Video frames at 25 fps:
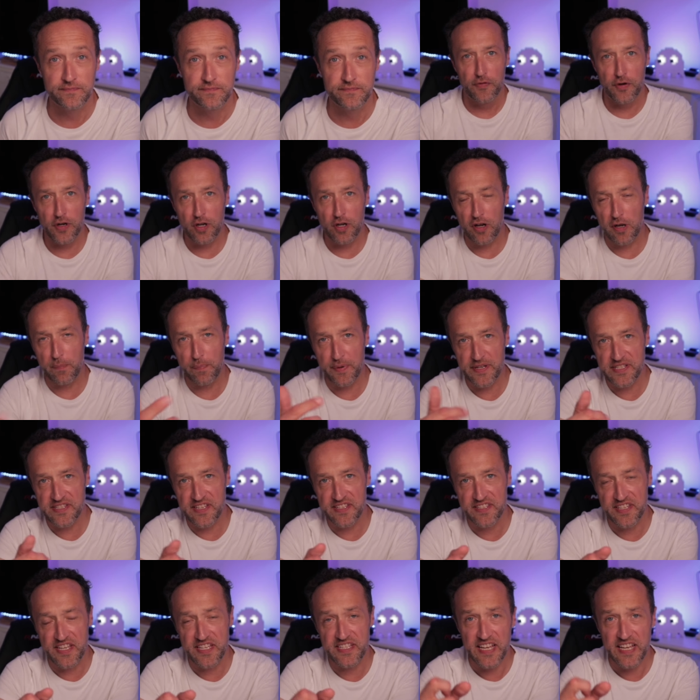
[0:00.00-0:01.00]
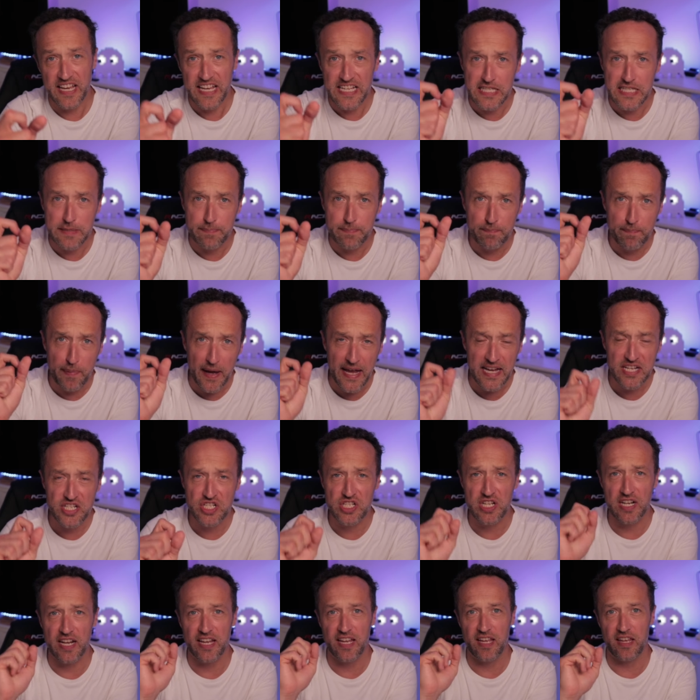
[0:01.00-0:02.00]
For a lot of businesses,
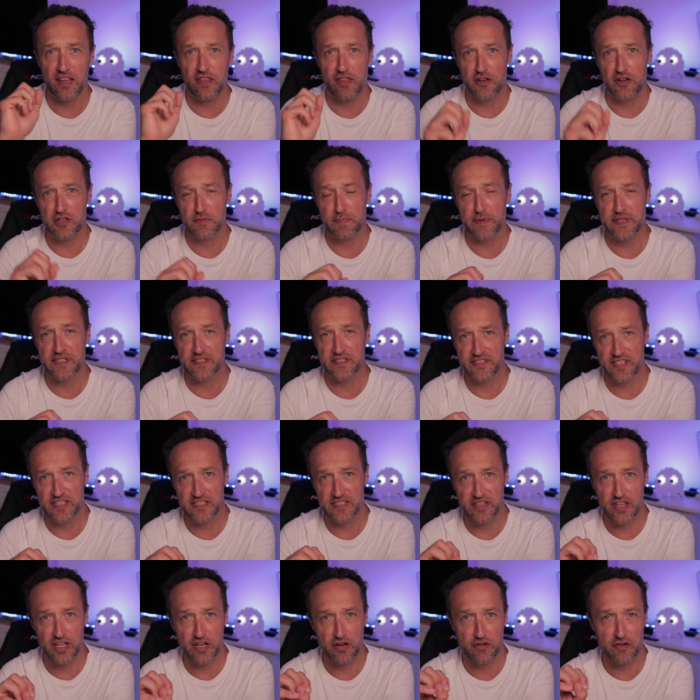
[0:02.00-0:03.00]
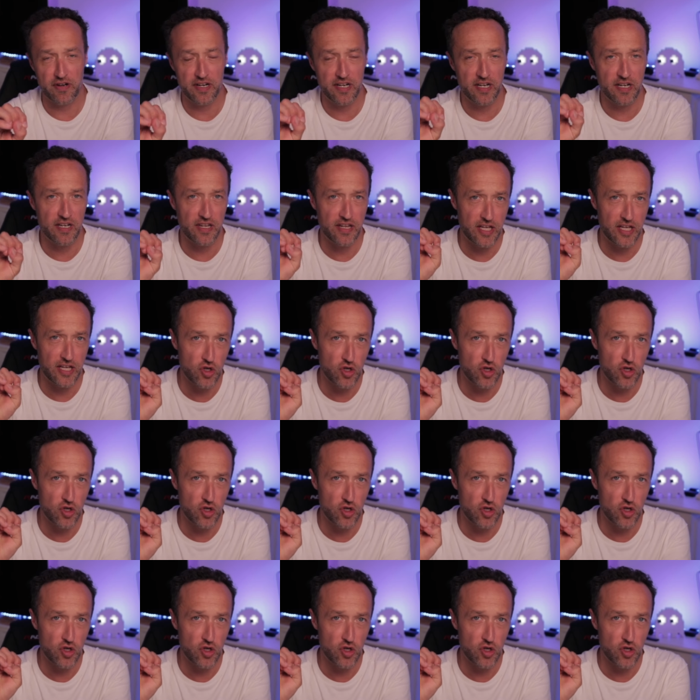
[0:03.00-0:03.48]
especially those businesses that are in the